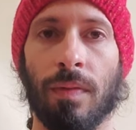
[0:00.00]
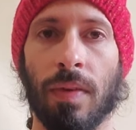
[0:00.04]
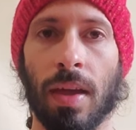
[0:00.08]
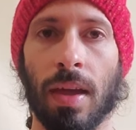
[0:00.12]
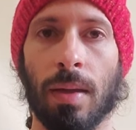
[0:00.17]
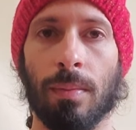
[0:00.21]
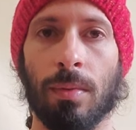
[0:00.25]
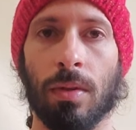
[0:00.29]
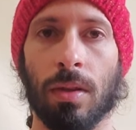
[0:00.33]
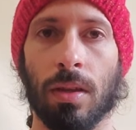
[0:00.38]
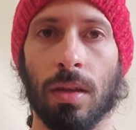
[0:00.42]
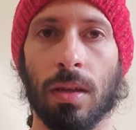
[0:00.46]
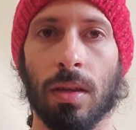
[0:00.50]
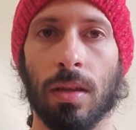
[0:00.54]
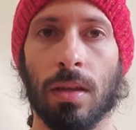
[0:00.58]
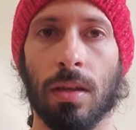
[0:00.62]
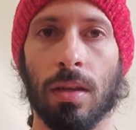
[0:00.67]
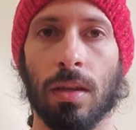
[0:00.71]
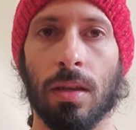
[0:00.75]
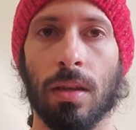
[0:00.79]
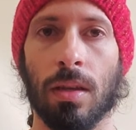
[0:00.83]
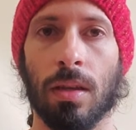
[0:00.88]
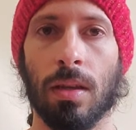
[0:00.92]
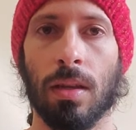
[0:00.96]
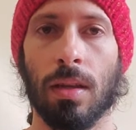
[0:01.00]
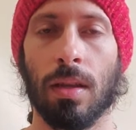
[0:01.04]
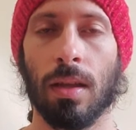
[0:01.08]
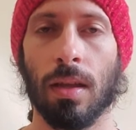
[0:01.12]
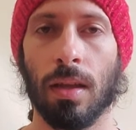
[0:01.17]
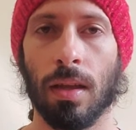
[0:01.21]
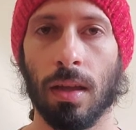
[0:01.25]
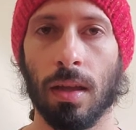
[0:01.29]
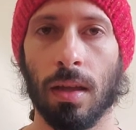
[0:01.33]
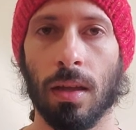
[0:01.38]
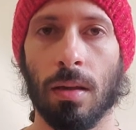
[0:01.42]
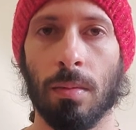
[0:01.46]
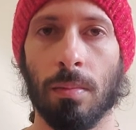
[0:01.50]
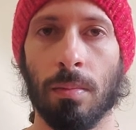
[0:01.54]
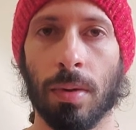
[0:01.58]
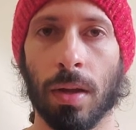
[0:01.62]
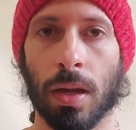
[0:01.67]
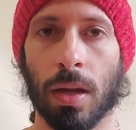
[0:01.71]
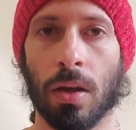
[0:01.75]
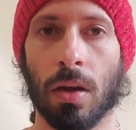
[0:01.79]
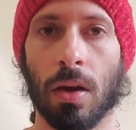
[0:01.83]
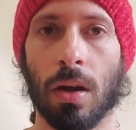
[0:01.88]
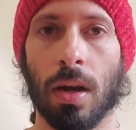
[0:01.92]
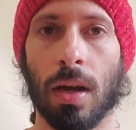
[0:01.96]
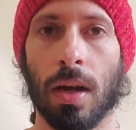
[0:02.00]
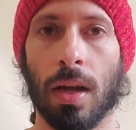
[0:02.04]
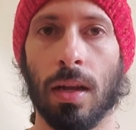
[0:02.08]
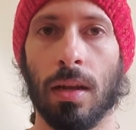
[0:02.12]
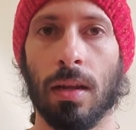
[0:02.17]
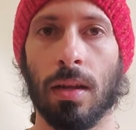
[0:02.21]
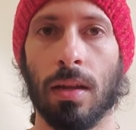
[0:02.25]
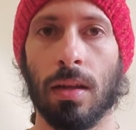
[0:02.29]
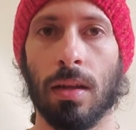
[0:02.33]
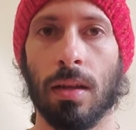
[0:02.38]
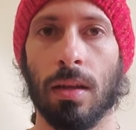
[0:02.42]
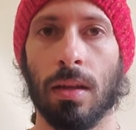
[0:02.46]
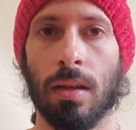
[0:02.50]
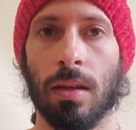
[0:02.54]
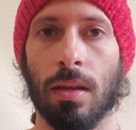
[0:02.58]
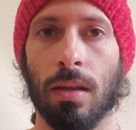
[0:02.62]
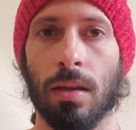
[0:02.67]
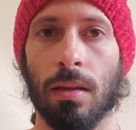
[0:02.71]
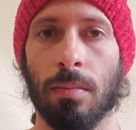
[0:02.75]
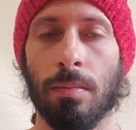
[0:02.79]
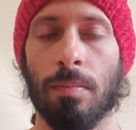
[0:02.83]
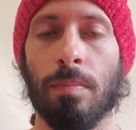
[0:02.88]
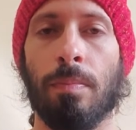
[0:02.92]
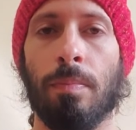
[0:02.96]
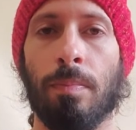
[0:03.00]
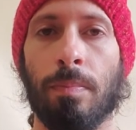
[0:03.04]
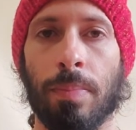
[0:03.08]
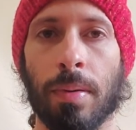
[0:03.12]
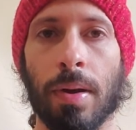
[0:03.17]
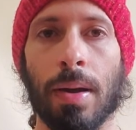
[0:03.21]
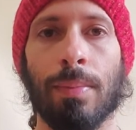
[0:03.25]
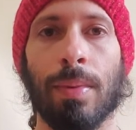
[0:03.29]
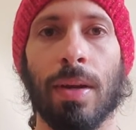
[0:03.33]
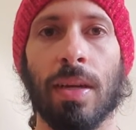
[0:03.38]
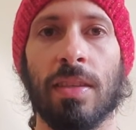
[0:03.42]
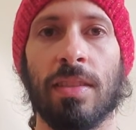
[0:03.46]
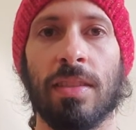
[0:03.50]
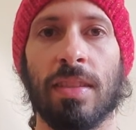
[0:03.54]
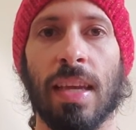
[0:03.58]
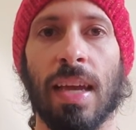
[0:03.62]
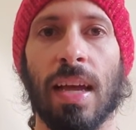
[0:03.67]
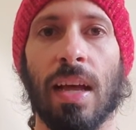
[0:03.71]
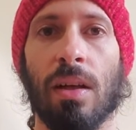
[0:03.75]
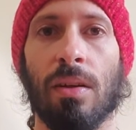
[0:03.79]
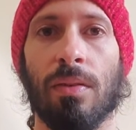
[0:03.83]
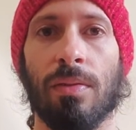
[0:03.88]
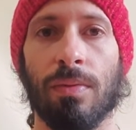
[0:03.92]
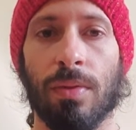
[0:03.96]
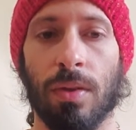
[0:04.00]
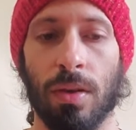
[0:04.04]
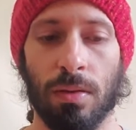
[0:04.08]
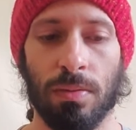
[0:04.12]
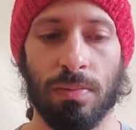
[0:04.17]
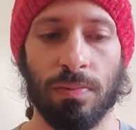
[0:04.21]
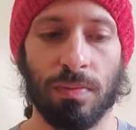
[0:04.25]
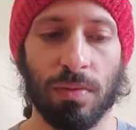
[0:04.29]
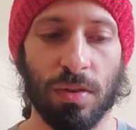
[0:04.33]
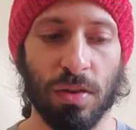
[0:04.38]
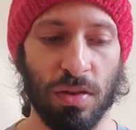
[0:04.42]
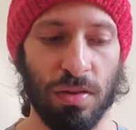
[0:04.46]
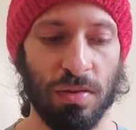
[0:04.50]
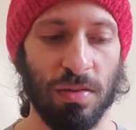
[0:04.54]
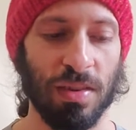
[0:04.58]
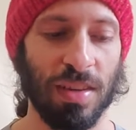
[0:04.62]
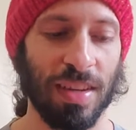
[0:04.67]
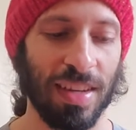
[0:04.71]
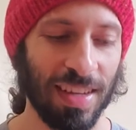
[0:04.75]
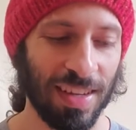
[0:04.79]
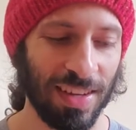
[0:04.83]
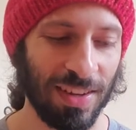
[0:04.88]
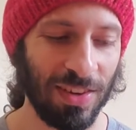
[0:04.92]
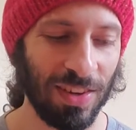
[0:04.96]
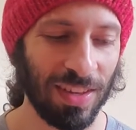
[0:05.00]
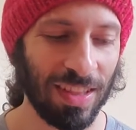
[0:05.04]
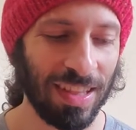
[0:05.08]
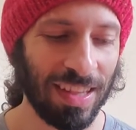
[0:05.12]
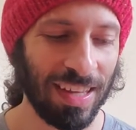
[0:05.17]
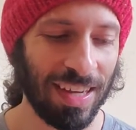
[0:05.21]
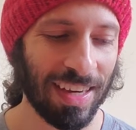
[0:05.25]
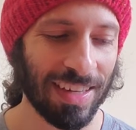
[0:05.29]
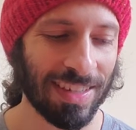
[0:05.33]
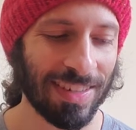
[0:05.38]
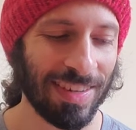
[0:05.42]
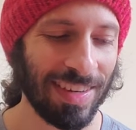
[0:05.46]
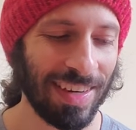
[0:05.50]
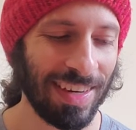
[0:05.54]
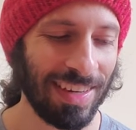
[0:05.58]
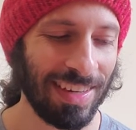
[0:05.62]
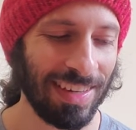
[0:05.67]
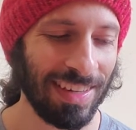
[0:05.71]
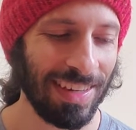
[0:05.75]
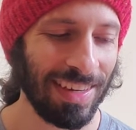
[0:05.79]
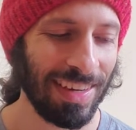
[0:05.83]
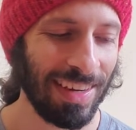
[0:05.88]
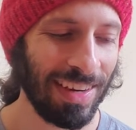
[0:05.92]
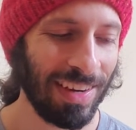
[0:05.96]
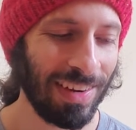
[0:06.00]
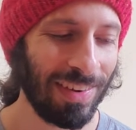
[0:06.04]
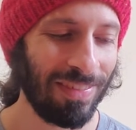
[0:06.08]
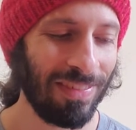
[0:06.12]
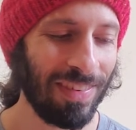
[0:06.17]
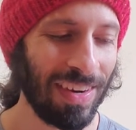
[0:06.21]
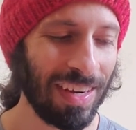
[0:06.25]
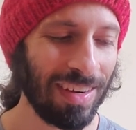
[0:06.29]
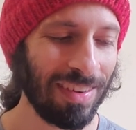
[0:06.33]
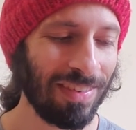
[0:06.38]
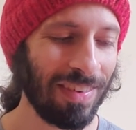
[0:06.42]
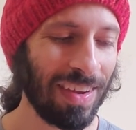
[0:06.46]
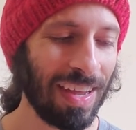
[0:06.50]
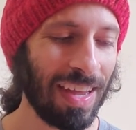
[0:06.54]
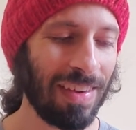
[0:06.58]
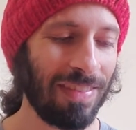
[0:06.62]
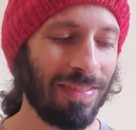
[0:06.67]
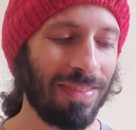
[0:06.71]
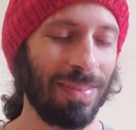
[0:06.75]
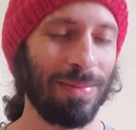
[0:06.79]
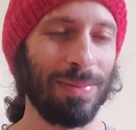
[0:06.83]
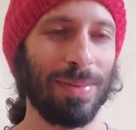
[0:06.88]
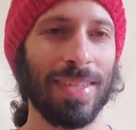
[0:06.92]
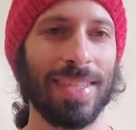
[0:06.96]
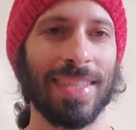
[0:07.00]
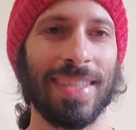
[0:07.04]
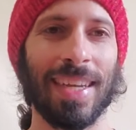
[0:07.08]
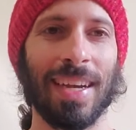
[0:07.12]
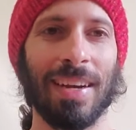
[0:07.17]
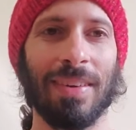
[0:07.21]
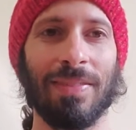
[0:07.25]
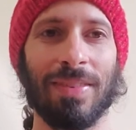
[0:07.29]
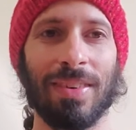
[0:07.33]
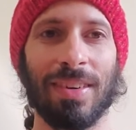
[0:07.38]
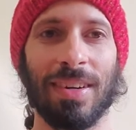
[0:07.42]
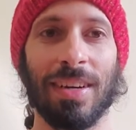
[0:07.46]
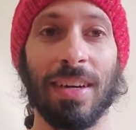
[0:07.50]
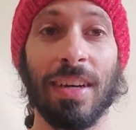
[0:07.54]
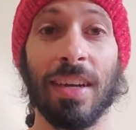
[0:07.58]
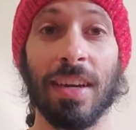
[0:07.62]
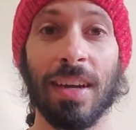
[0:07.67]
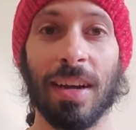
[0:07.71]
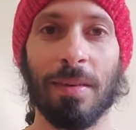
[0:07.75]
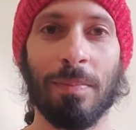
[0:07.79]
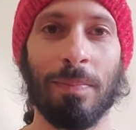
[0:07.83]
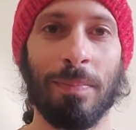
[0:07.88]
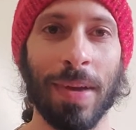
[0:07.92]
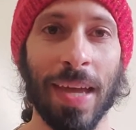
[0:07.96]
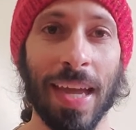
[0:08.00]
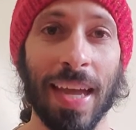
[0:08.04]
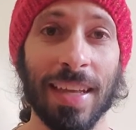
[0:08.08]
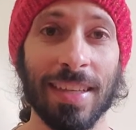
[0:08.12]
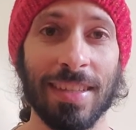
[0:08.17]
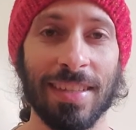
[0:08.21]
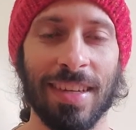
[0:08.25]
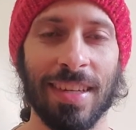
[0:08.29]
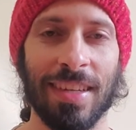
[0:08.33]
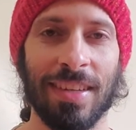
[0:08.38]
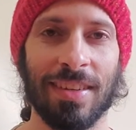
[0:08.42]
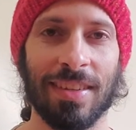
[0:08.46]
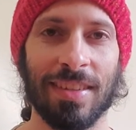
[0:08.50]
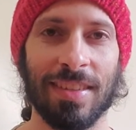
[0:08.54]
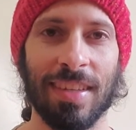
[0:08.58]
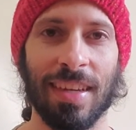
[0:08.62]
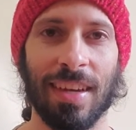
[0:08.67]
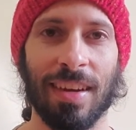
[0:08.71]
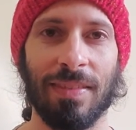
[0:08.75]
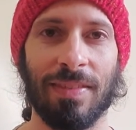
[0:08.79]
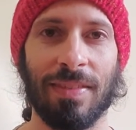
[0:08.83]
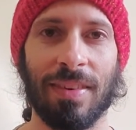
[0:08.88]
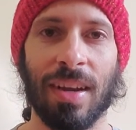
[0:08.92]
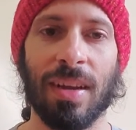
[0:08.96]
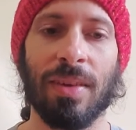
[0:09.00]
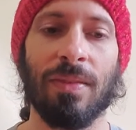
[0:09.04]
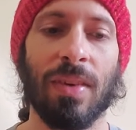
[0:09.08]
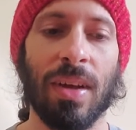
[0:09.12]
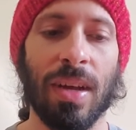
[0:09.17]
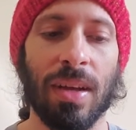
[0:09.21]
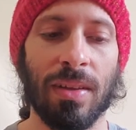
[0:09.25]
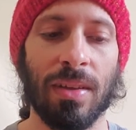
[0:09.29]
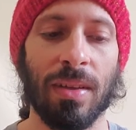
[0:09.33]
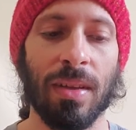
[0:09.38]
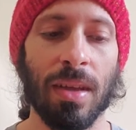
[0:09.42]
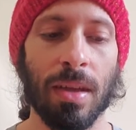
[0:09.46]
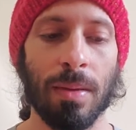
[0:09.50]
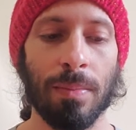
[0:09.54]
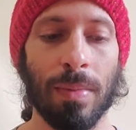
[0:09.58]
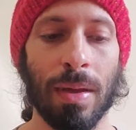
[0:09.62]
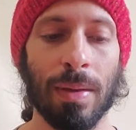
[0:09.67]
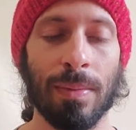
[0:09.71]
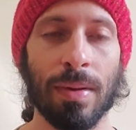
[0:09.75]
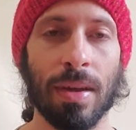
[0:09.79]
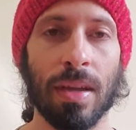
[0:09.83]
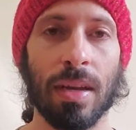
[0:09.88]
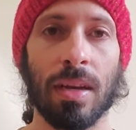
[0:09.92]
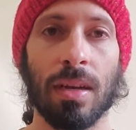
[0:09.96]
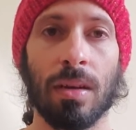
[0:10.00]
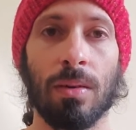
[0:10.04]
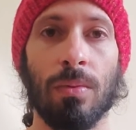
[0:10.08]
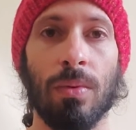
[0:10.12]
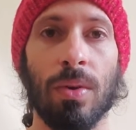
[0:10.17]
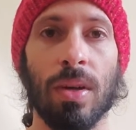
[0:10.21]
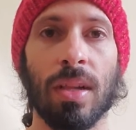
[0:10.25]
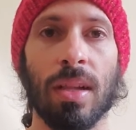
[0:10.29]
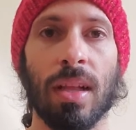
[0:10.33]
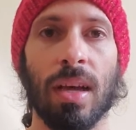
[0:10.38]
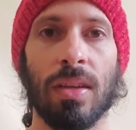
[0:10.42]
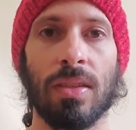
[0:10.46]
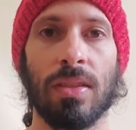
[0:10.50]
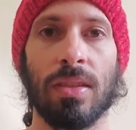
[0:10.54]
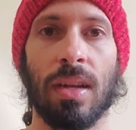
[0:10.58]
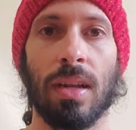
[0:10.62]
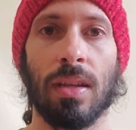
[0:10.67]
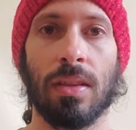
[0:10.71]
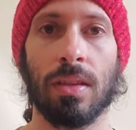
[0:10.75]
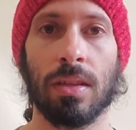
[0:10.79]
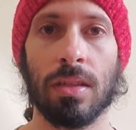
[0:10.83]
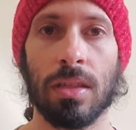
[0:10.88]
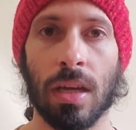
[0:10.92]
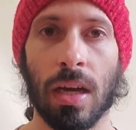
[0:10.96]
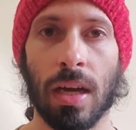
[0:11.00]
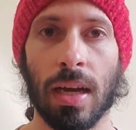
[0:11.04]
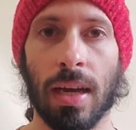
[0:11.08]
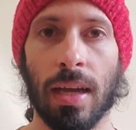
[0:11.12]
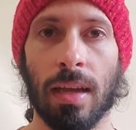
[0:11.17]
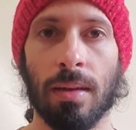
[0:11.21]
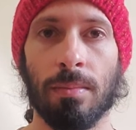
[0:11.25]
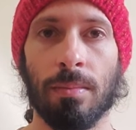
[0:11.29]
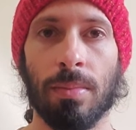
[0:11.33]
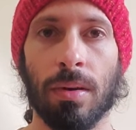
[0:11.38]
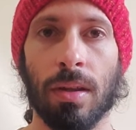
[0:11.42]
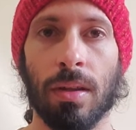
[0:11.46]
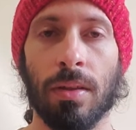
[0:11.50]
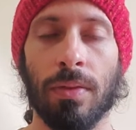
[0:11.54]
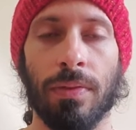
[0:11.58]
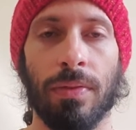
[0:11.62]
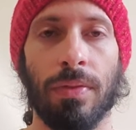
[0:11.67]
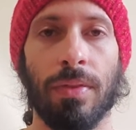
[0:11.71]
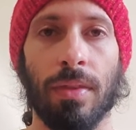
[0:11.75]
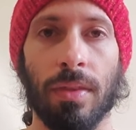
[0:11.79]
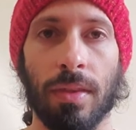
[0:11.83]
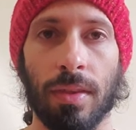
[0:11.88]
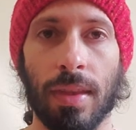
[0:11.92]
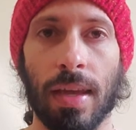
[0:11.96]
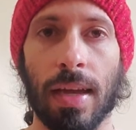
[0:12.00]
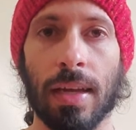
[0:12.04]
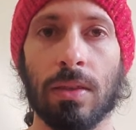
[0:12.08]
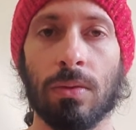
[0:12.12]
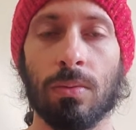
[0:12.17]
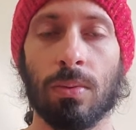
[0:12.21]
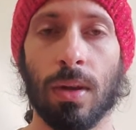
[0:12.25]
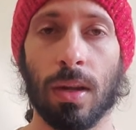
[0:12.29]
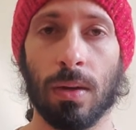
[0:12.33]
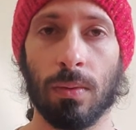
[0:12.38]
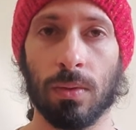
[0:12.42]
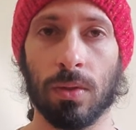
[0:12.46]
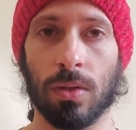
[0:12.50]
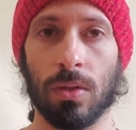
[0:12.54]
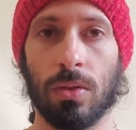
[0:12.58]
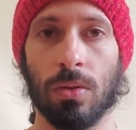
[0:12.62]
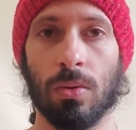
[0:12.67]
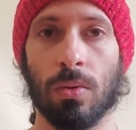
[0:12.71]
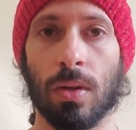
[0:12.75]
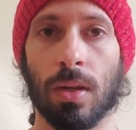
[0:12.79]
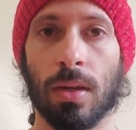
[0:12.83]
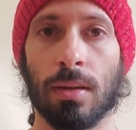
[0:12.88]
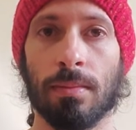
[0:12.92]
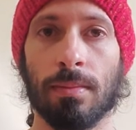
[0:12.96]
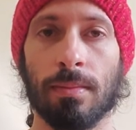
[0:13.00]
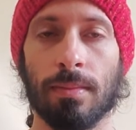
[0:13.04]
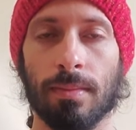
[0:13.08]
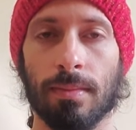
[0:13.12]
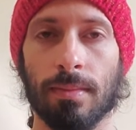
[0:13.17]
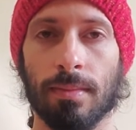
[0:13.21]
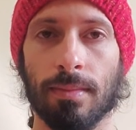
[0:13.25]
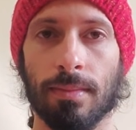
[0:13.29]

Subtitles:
family, by God, by myself. Good luck trying to run away from yourself or abandoning yourself, right? Well, maybe I didn't realize it at the time, but that's what I was doing.